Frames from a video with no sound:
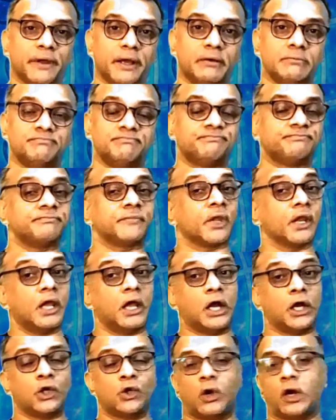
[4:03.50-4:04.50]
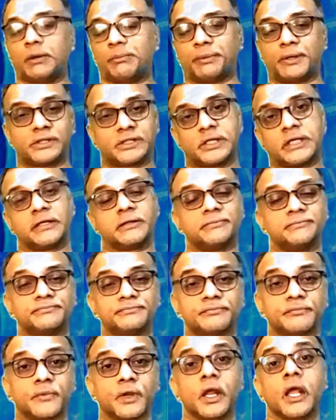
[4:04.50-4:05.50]
away, not present.
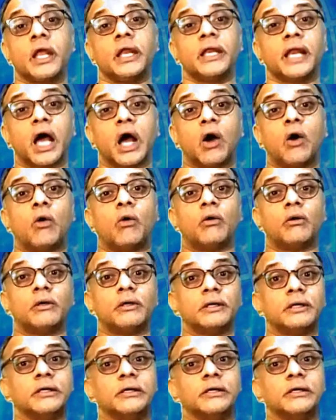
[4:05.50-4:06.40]
Now,